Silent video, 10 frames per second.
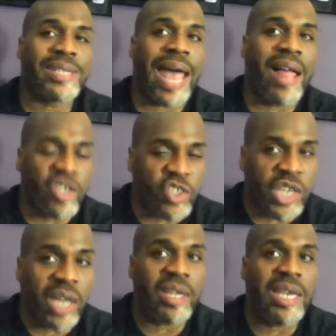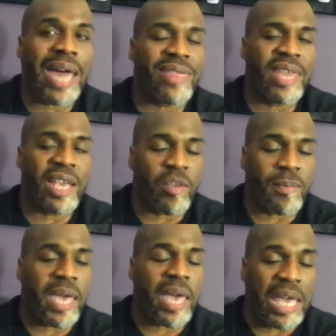Alex Shelley, I think it could
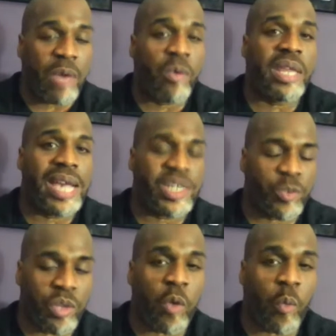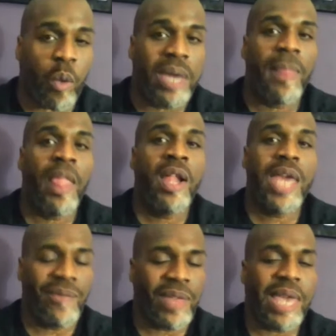be equally as really great
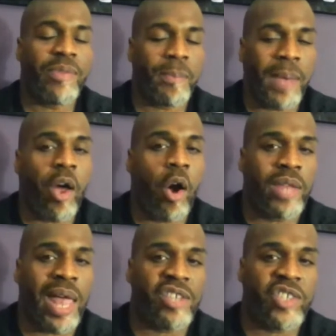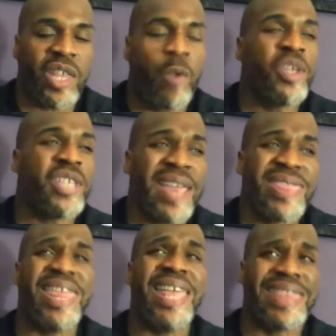if they keep the belt on Alex Shelley, which I
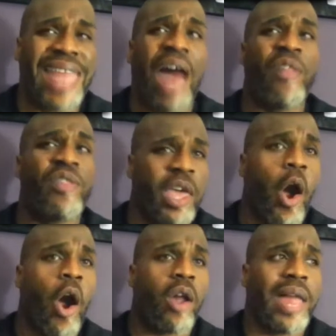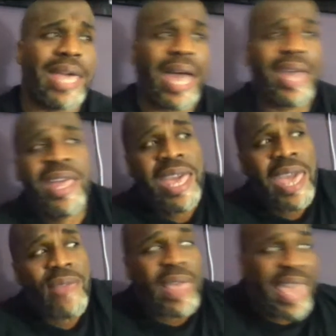think now they are. Like,
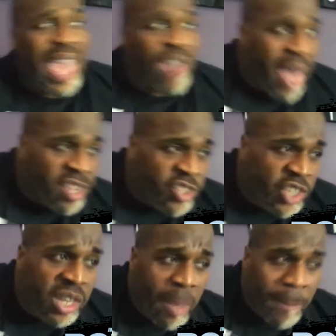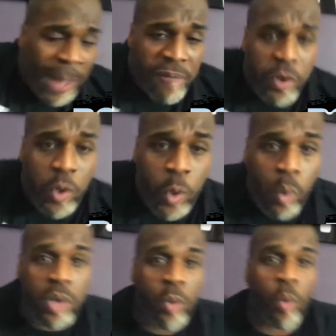if they gave Alex Shelley a Bound for
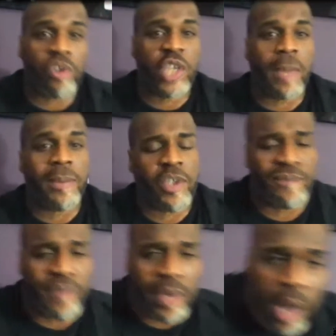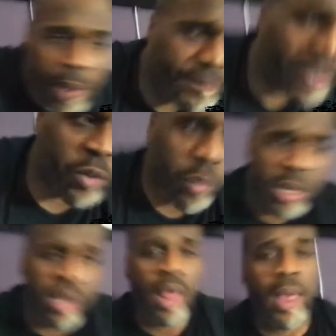Glory World Championship
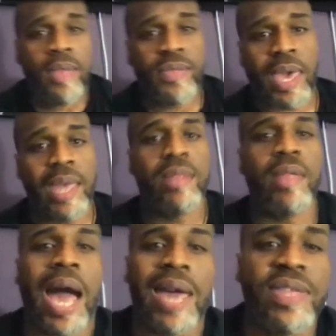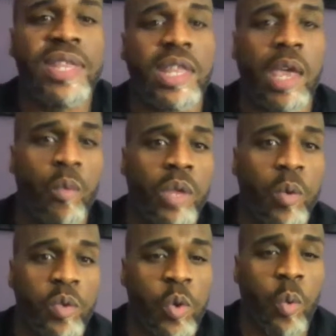victory, then I think that they
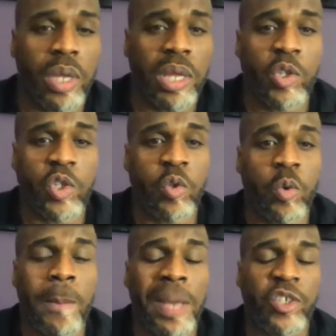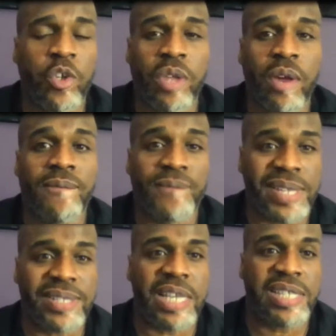really do want to make sure they're
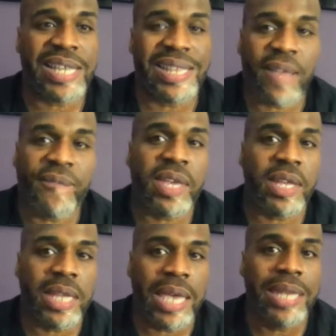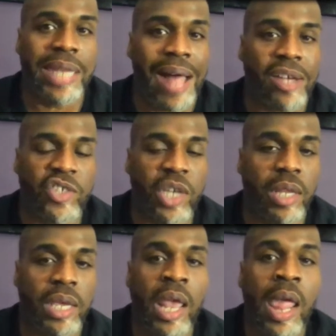investing significantly in Alex
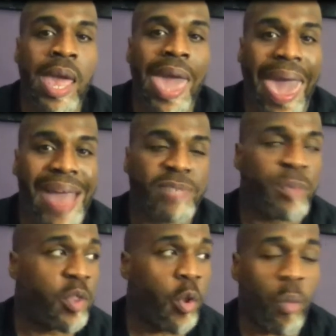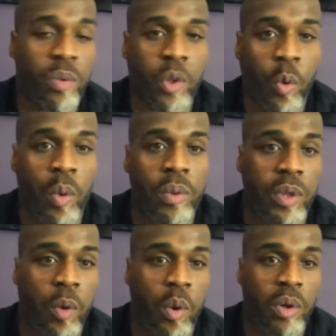Shelley as being
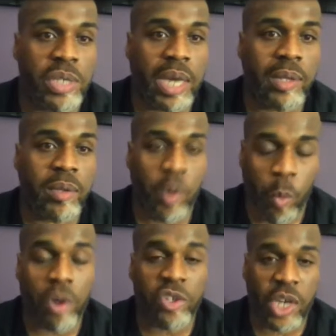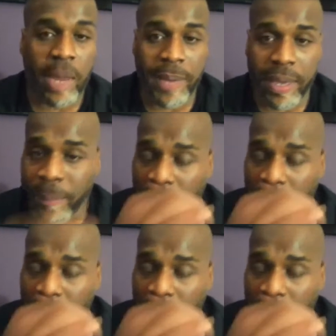their world title, their world champion.